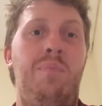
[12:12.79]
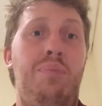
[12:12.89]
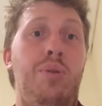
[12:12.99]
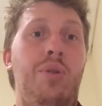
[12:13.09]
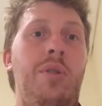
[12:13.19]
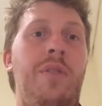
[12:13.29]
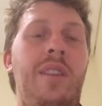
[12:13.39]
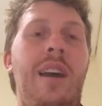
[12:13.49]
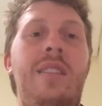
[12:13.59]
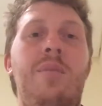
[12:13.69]
proved
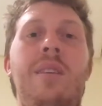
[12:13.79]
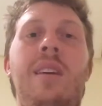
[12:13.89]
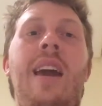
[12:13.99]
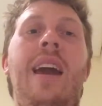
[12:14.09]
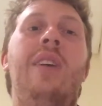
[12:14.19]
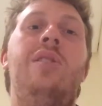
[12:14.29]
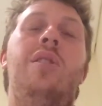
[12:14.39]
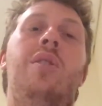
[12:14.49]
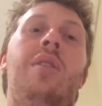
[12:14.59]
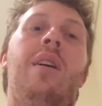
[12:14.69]
that to be the case.
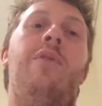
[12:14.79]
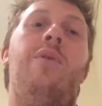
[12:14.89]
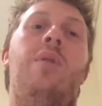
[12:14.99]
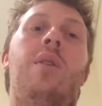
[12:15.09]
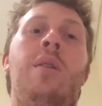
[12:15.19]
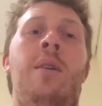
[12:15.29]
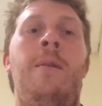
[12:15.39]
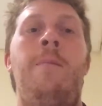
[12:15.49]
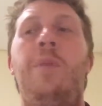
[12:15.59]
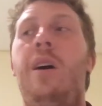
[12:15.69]
So therefore,
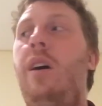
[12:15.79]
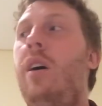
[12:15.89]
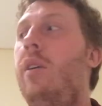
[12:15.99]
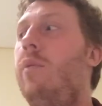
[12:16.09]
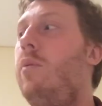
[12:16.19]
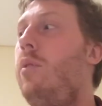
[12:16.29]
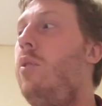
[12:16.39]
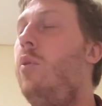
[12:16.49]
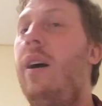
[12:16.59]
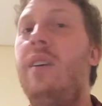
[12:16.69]

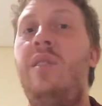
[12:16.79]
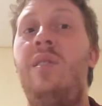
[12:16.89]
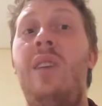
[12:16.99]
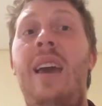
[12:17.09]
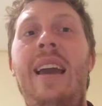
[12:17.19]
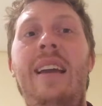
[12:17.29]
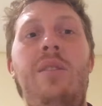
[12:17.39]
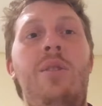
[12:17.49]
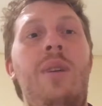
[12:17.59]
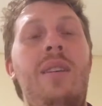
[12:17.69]
USAID